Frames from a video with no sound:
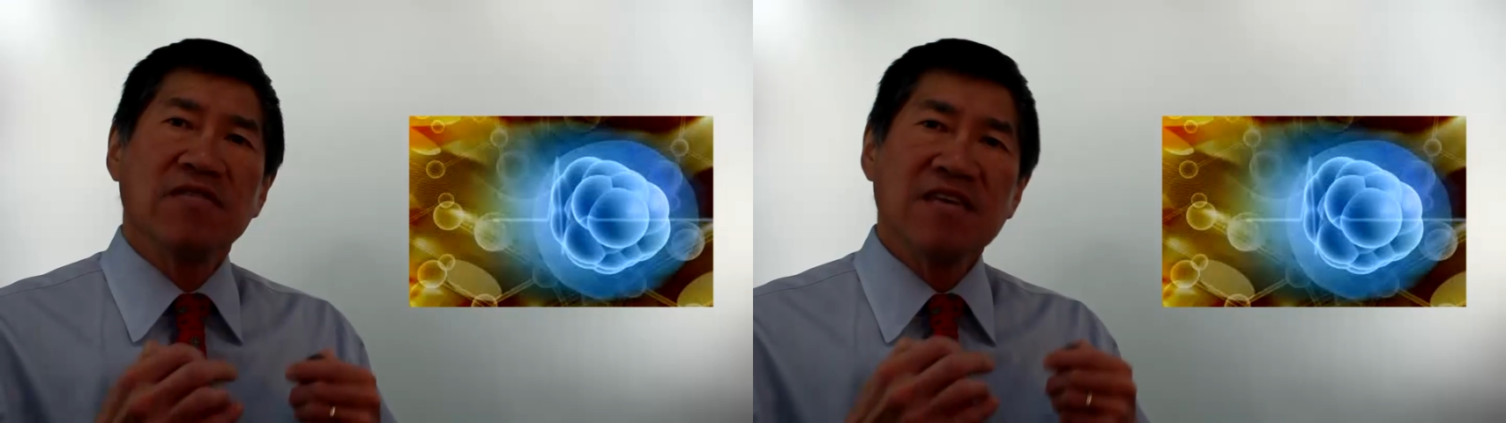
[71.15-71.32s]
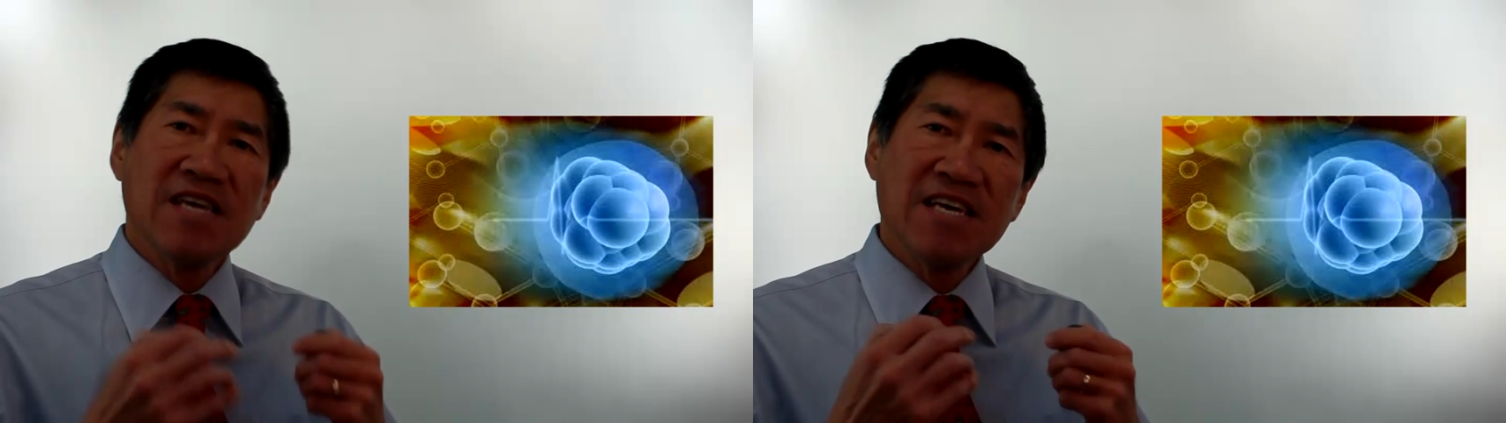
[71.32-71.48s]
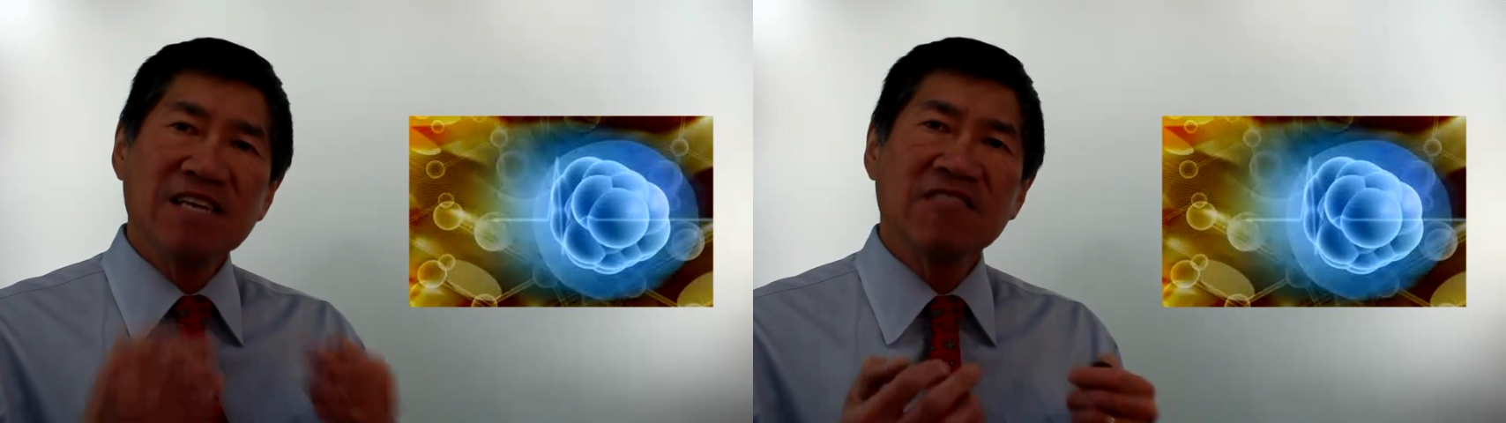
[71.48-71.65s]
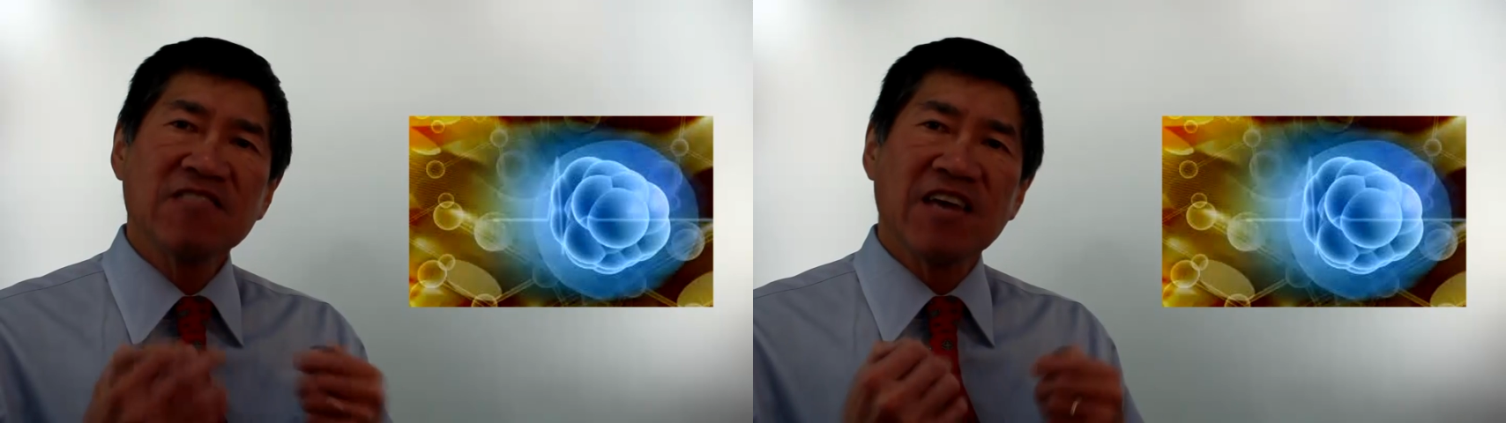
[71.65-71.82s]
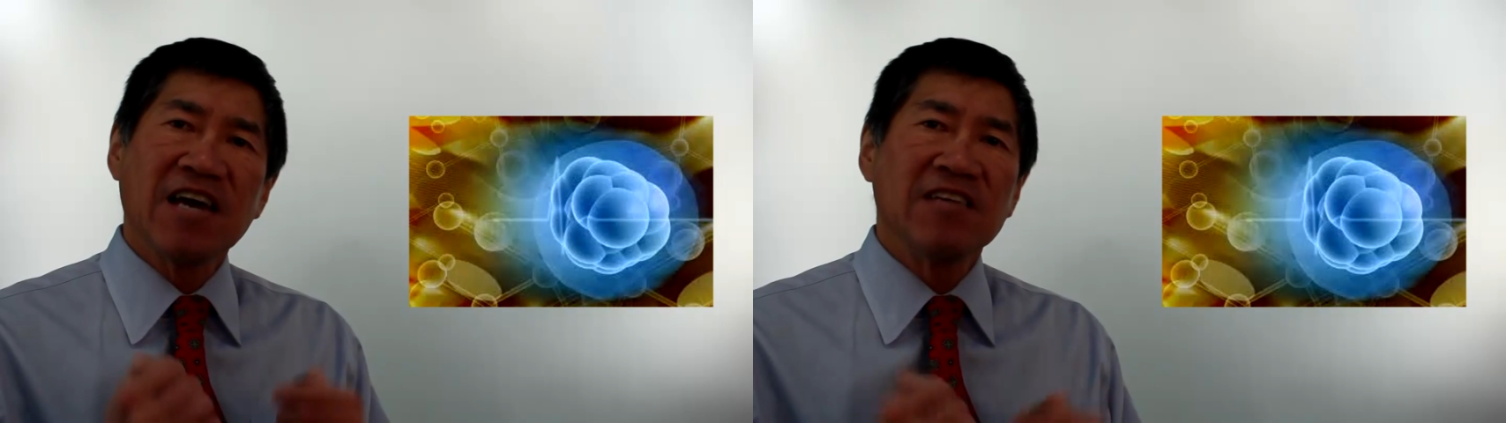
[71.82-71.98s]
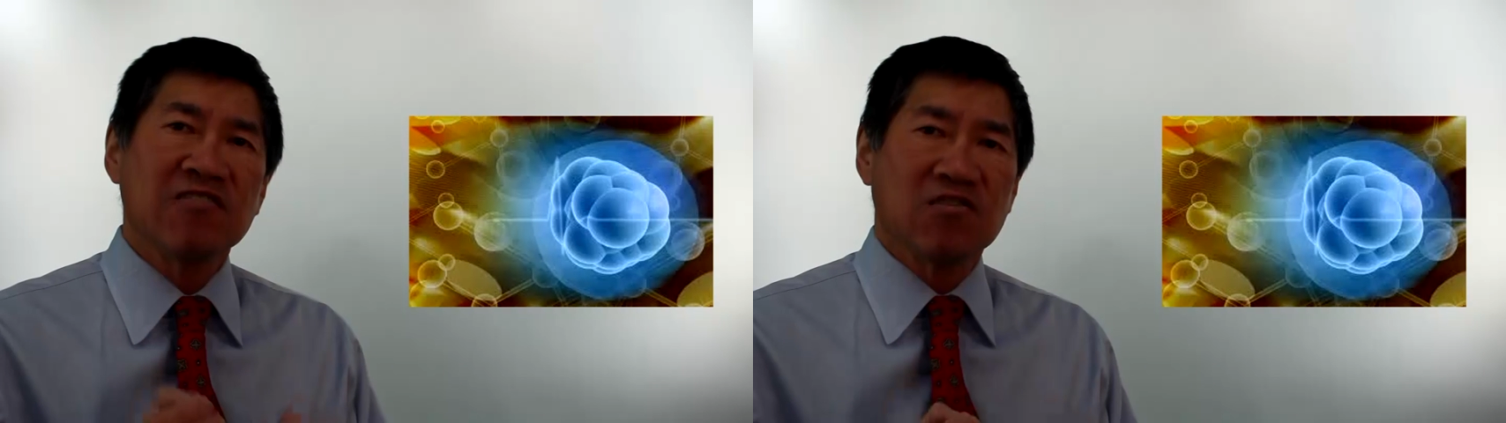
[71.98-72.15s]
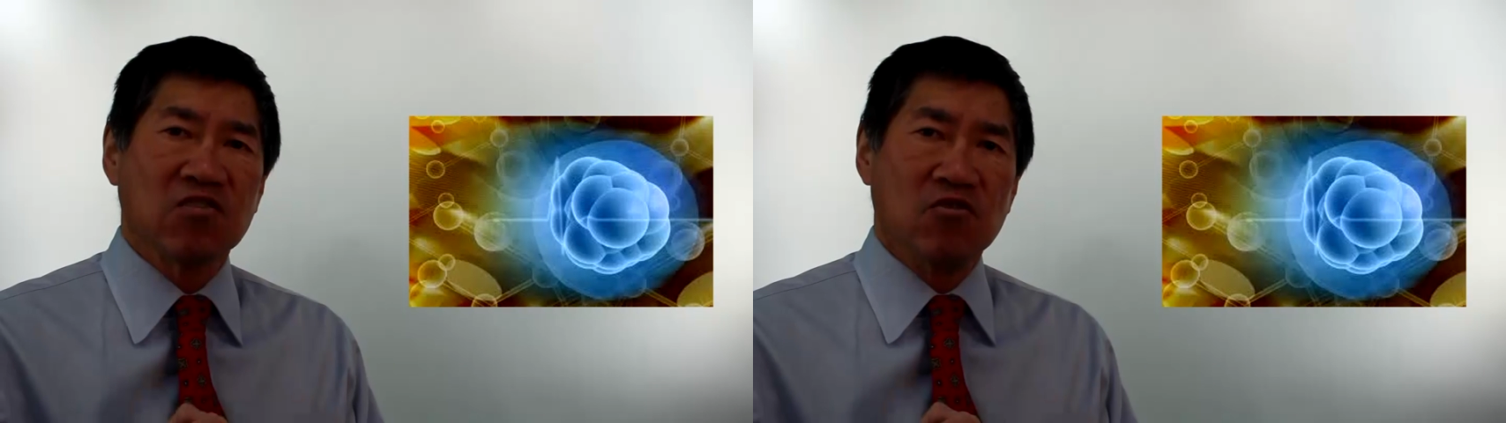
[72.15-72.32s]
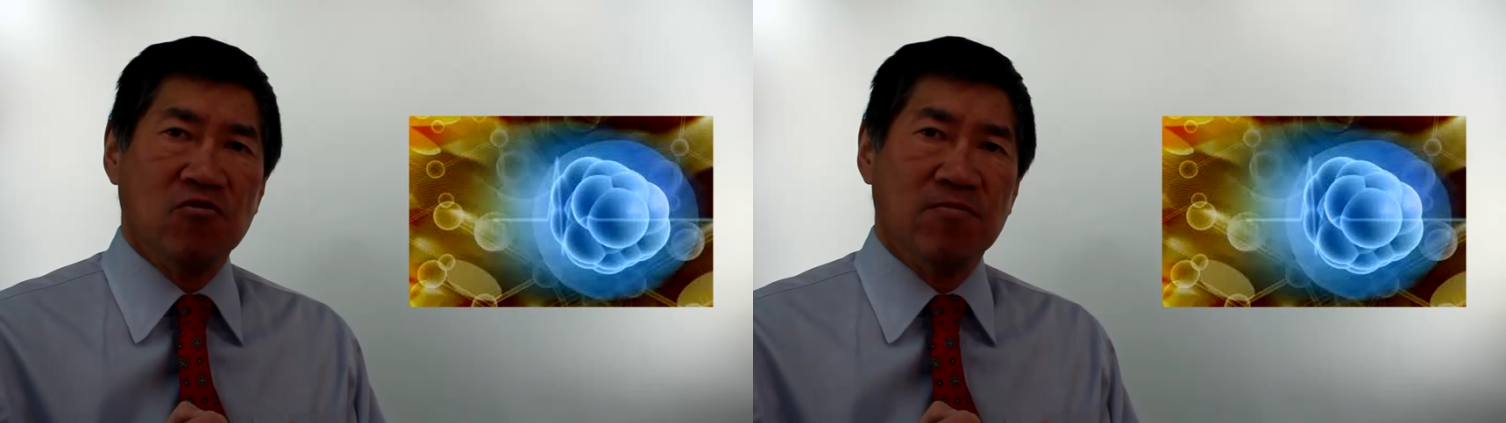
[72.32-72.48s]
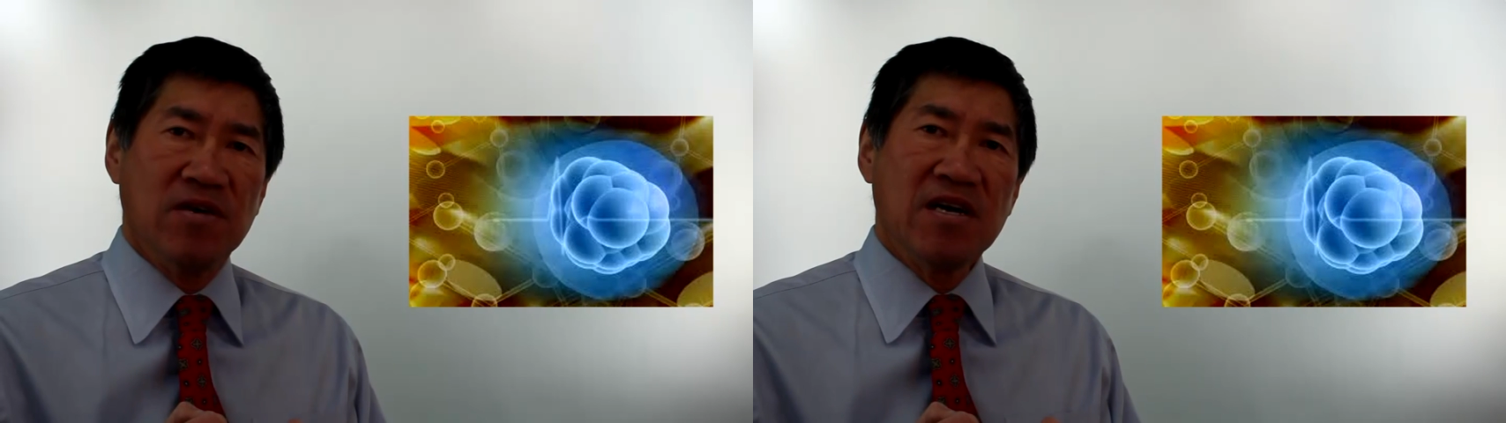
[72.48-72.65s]
the inside
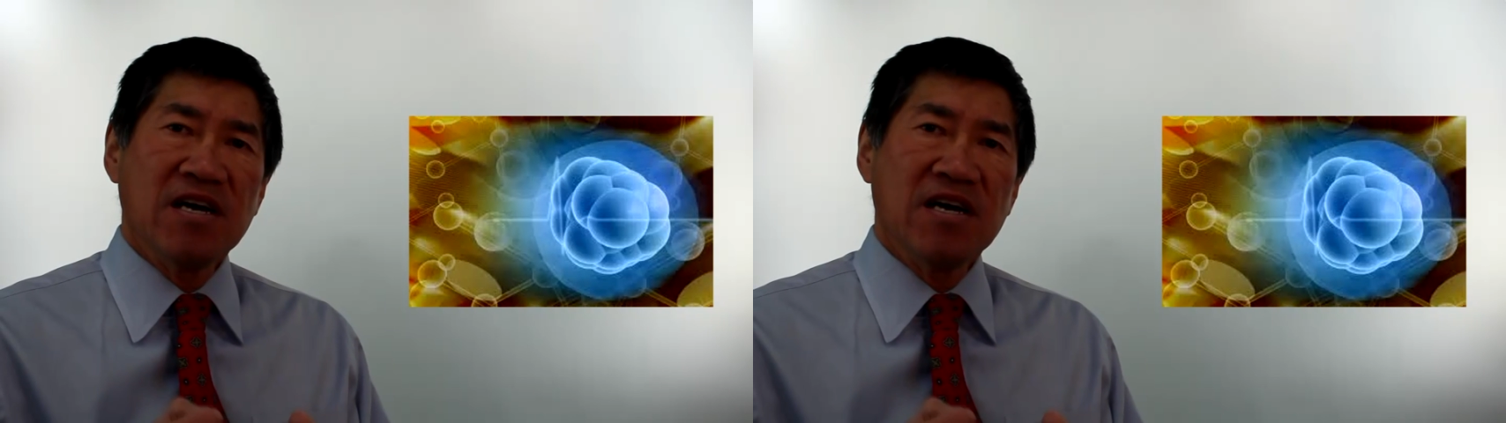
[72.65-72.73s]
scoop